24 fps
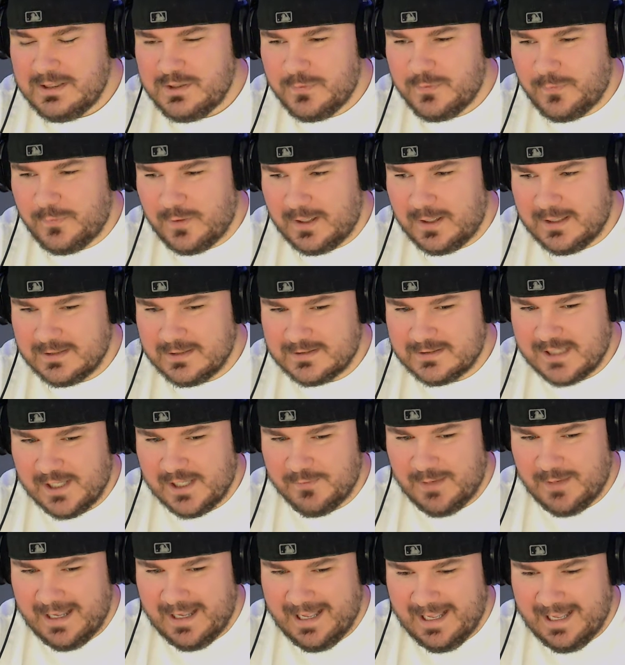fun as
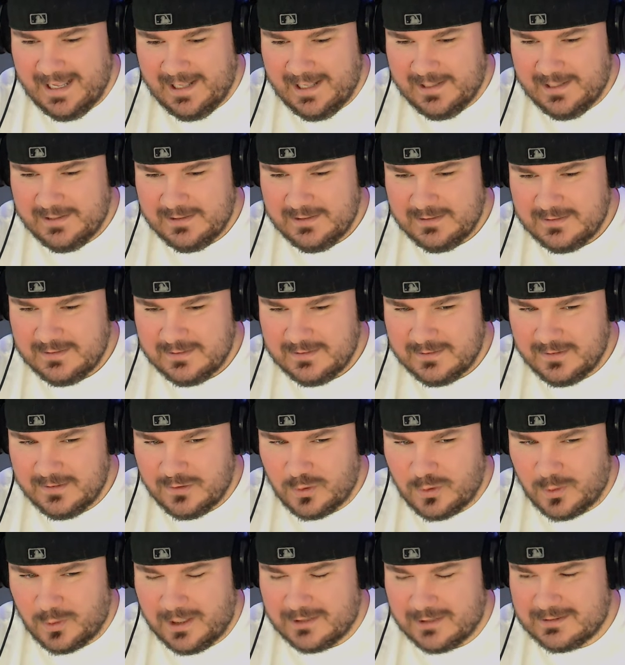they've had
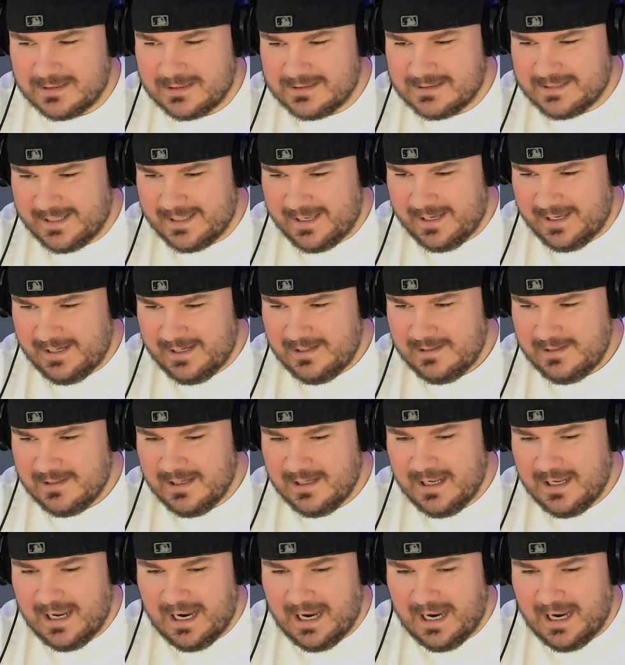throughout the day,